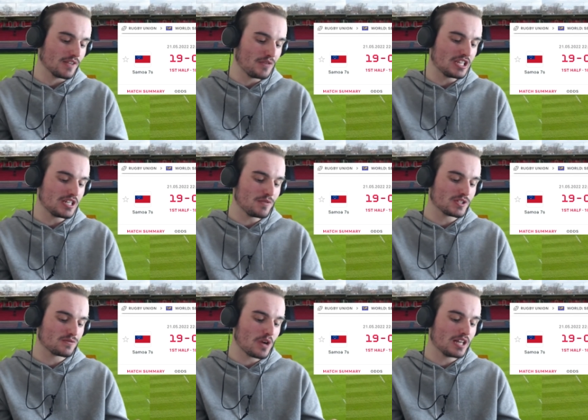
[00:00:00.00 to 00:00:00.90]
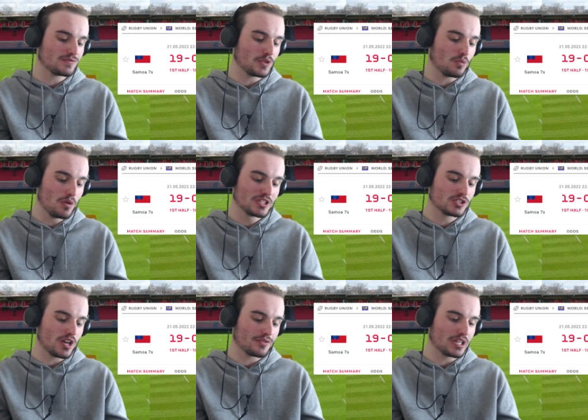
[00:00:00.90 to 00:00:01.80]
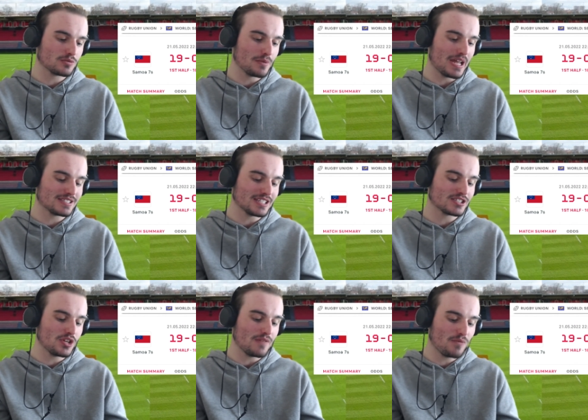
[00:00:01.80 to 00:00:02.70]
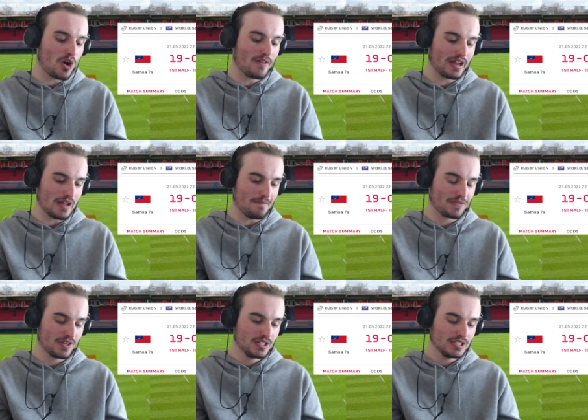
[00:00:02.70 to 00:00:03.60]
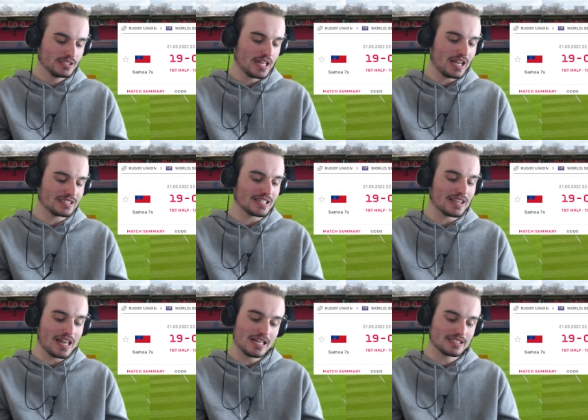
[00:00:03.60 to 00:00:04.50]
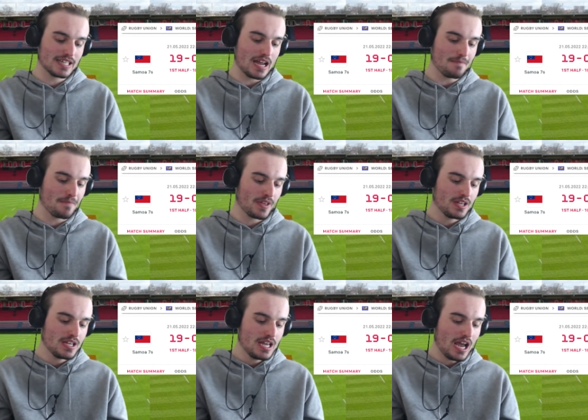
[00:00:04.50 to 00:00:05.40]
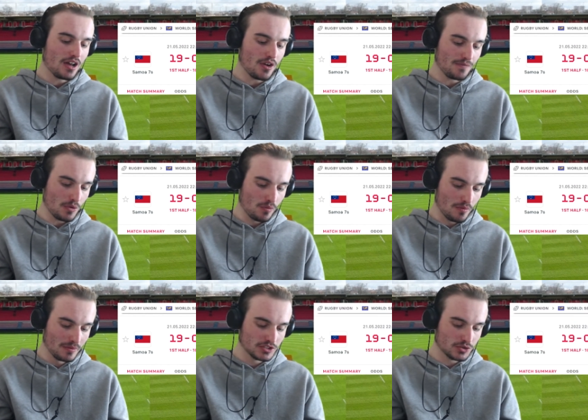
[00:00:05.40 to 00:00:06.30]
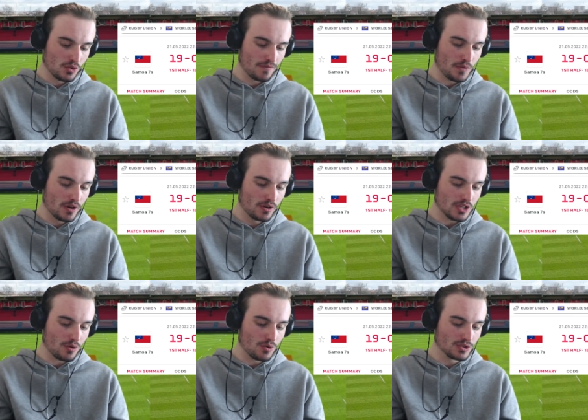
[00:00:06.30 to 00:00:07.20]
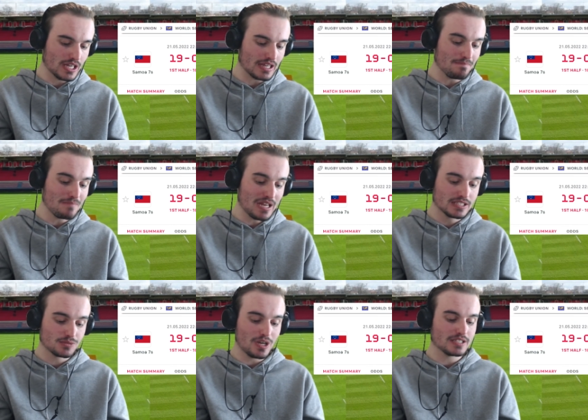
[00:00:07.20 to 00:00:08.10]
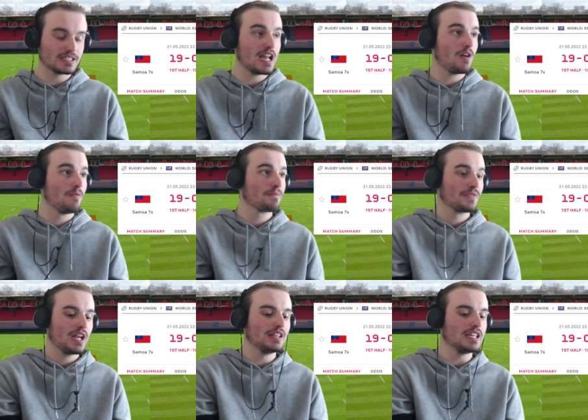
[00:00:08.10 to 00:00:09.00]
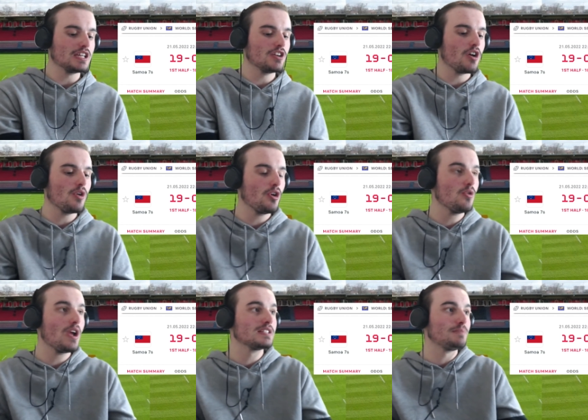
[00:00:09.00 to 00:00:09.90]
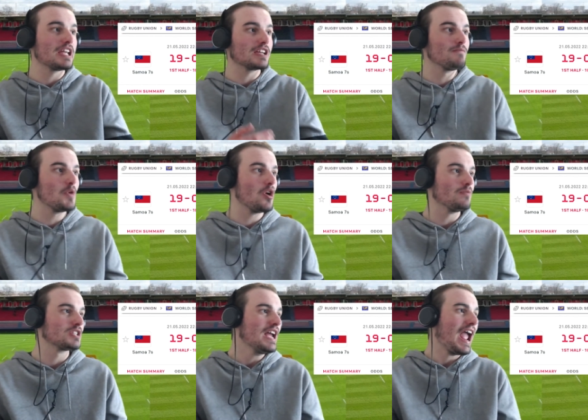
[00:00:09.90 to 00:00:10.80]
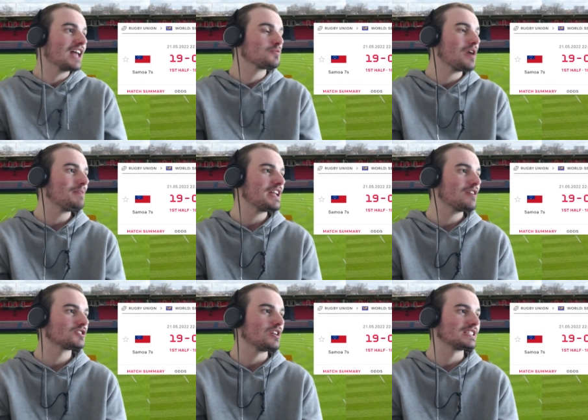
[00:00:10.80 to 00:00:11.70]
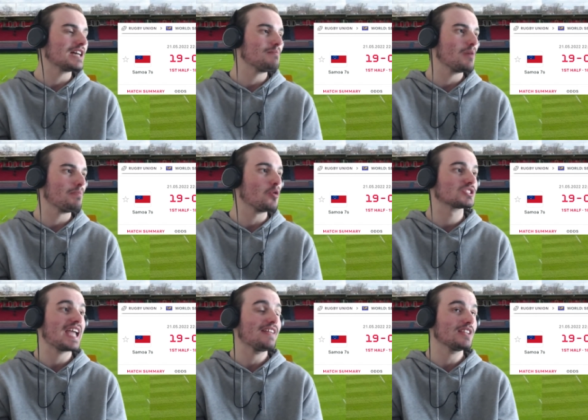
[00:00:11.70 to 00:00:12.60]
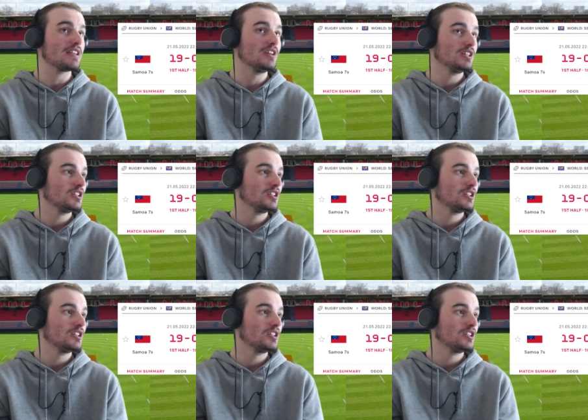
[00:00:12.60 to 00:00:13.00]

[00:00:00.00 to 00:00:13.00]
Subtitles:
So Fiji versus France for the women's side of things will be at 6:35 a.m. So that is the last game out of the women's quarterfinals. I will also get the men's ones now and let you know who has been confirmed as one. But now it's nicely done by Paul Scanlon.